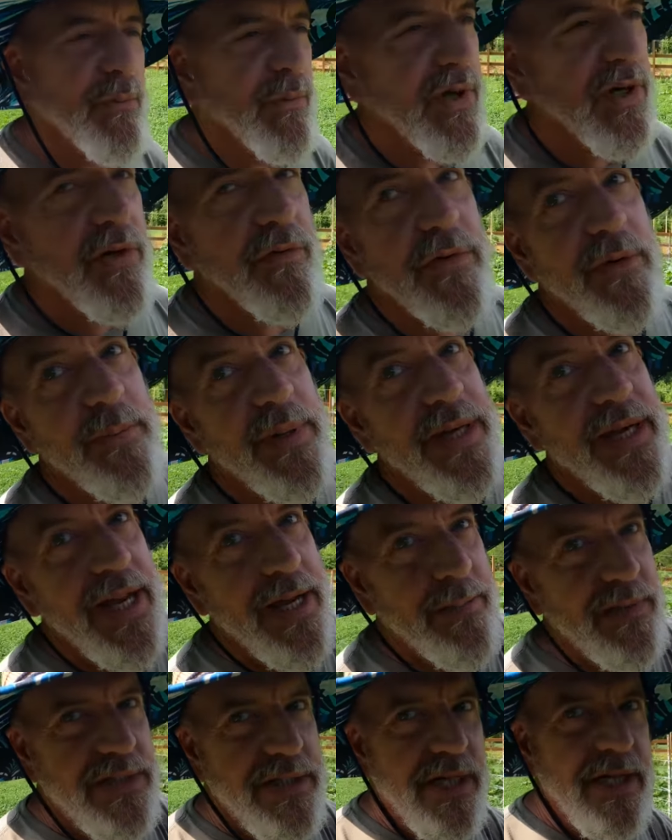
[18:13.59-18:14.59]
I went over to my
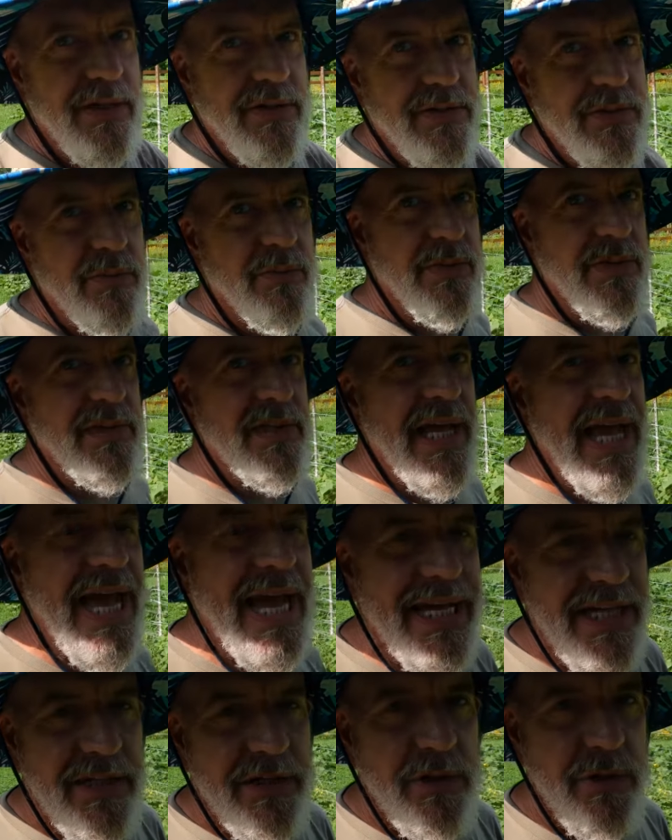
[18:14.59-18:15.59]
neighbor's house with
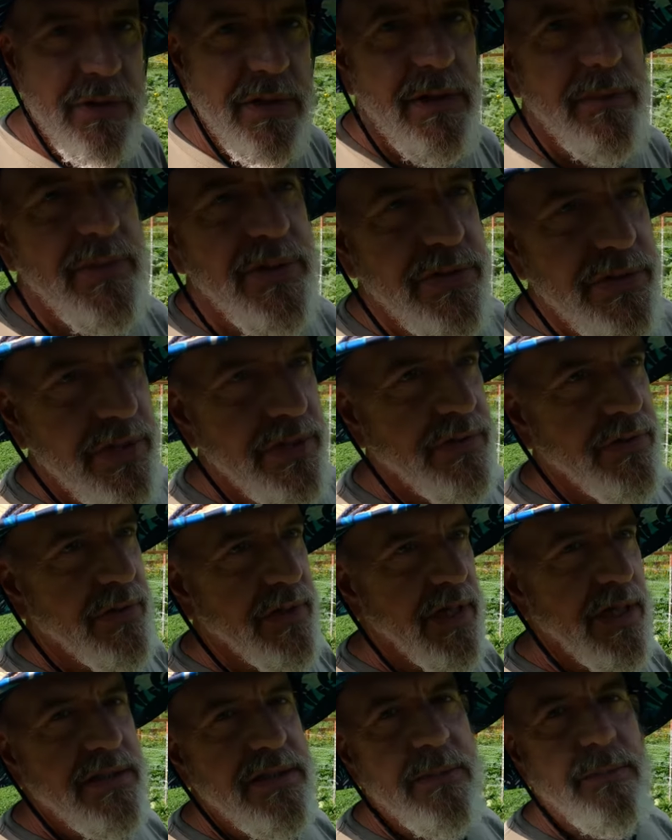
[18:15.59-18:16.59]
eight cucumbers
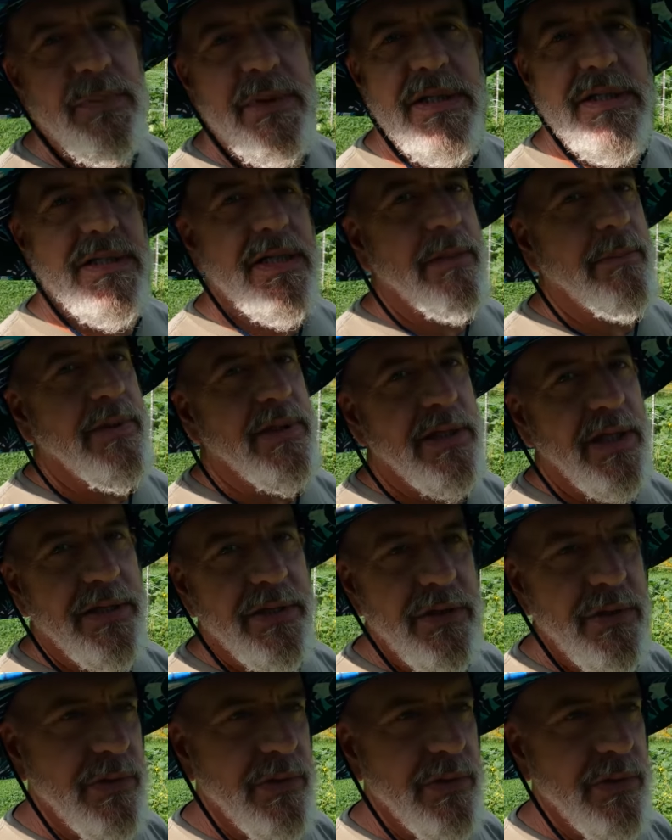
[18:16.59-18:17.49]
yesterday. I said, please tell me you like